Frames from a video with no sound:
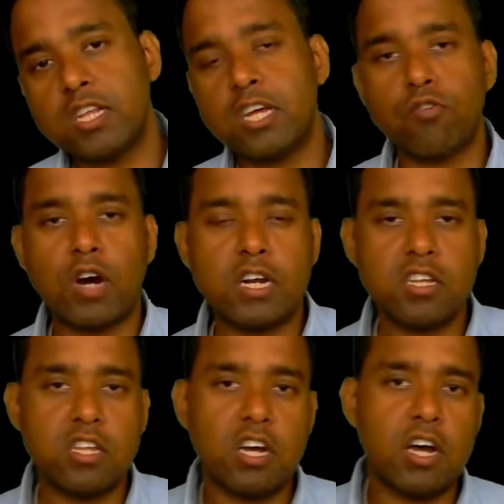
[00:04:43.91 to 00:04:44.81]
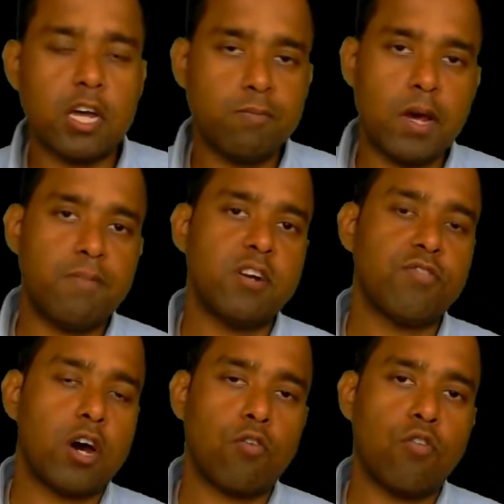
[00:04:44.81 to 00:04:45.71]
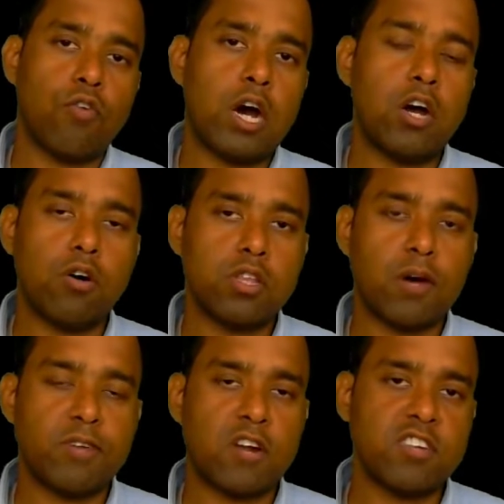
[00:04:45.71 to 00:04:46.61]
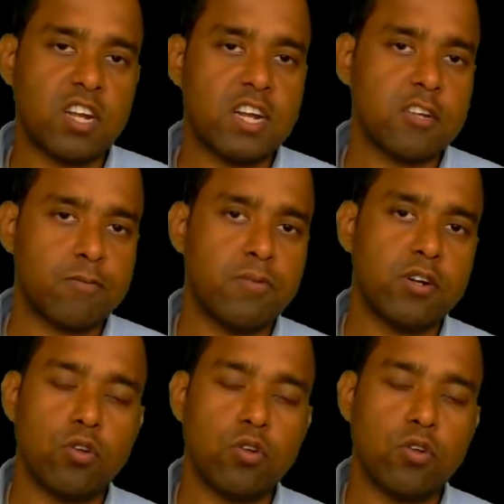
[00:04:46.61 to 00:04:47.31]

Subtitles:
then what is the experiment for? Why the observation experiment?